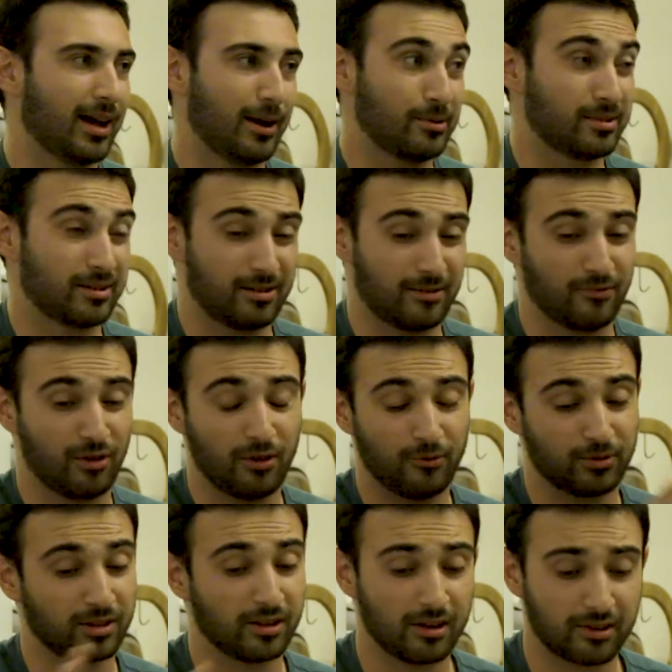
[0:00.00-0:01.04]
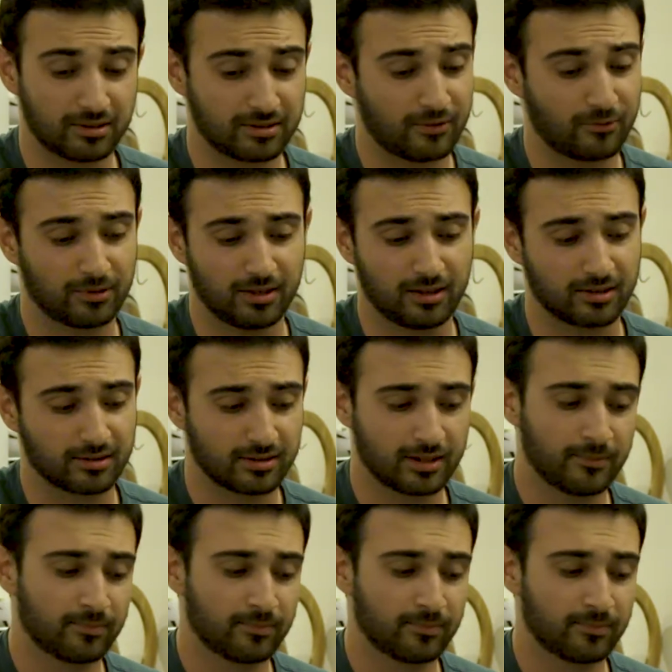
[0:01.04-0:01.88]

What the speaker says: I was like involved with a lot of different things.